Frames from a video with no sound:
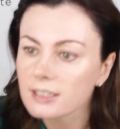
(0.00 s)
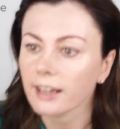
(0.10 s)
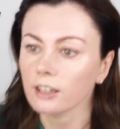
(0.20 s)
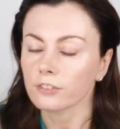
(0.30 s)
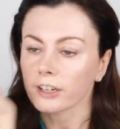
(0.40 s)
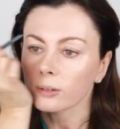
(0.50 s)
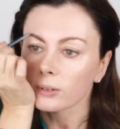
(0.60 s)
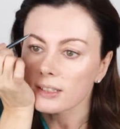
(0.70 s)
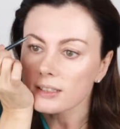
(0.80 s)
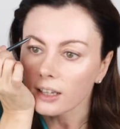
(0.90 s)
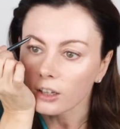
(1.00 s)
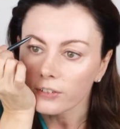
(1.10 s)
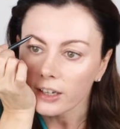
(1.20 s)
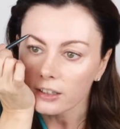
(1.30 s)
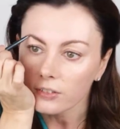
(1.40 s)
To elevate
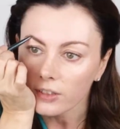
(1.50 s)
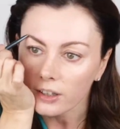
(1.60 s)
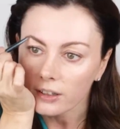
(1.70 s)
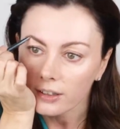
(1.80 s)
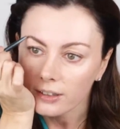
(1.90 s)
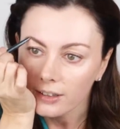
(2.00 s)
oneself out of the